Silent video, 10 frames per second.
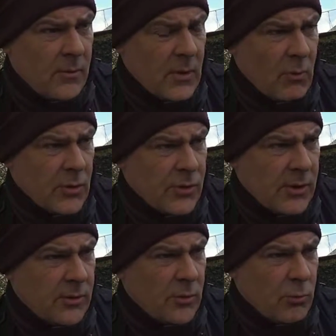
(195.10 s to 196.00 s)
was
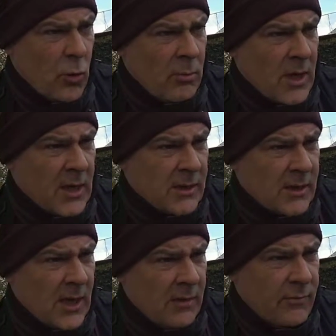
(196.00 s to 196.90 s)
it Muammar
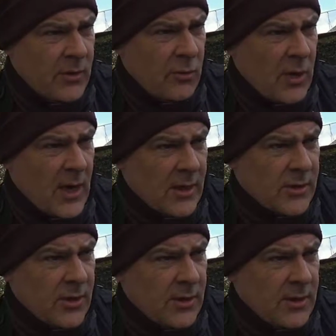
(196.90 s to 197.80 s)
Gaddafi who
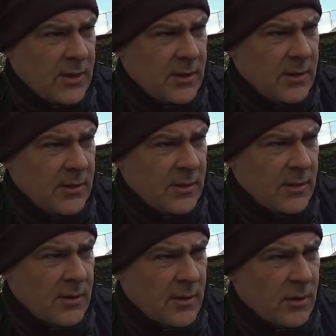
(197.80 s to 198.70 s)
actually
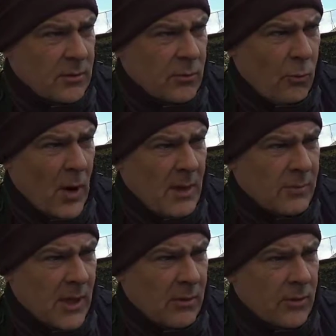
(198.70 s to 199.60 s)
got wiped
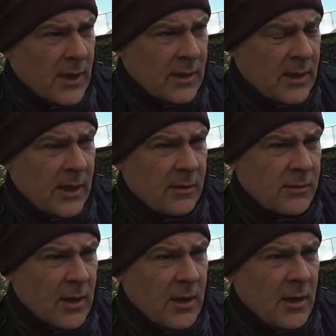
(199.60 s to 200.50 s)
out and killed?
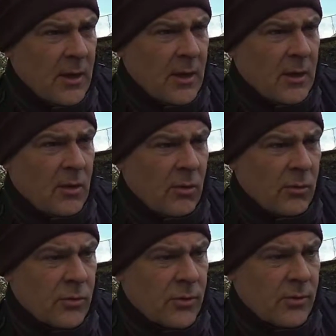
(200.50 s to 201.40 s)

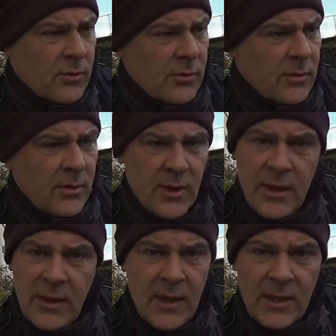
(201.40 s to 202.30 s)
Cause
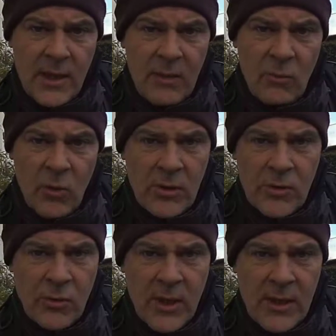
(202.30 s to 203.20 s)
he didn't want
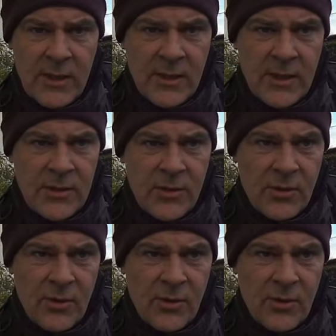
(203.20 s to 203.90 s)
to get in this